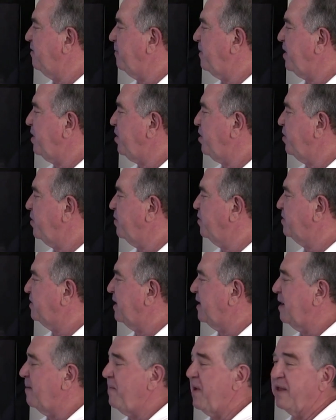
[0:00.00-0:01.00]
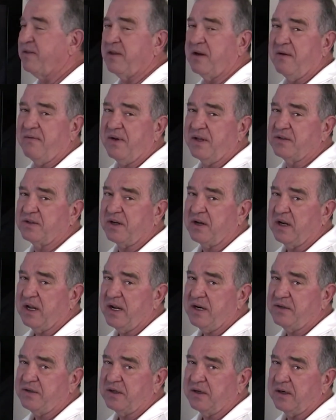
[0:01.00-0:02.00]
to be used and the method of
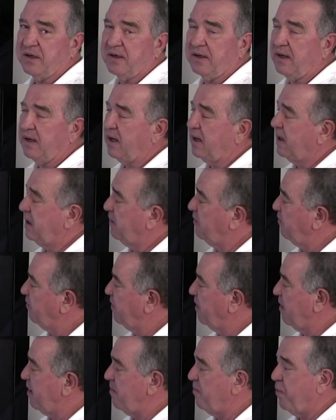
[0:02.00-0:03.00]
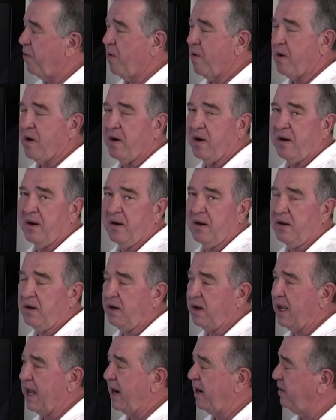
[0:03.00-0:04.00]
installation. It's very important.
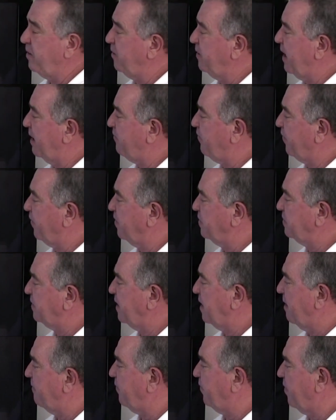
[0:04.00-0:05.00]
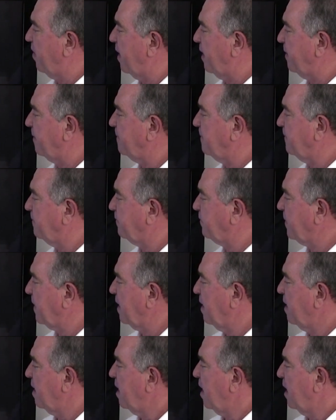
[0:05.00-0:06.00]
You got to do that first and up front.
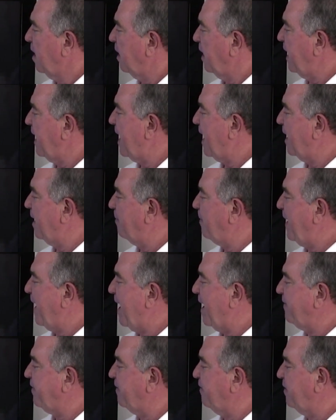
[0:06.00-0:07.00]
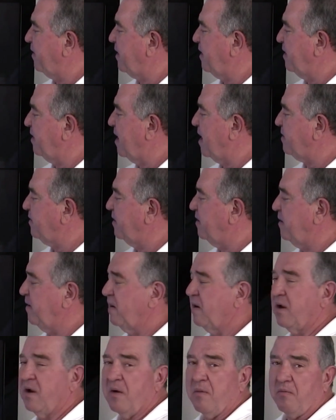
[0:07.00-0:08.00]
Lay out a path of the conductor,
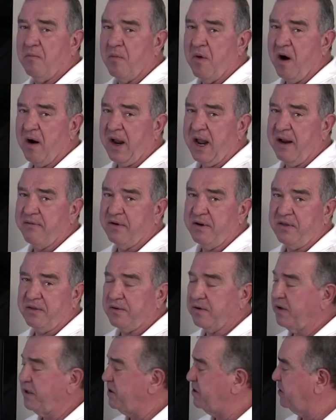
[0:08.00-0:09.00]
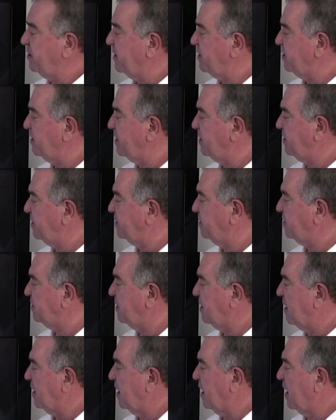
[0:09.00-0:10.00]
mark every 36 inches,
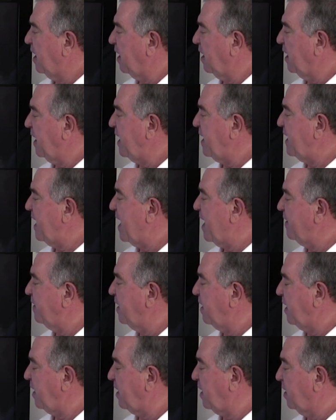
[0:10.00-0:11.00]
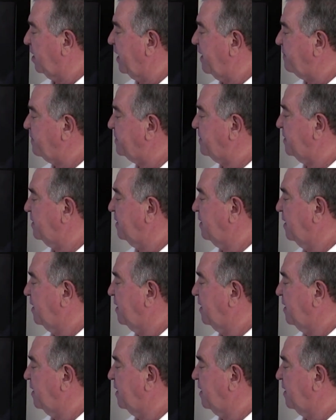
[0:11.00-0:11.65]
lay down the clips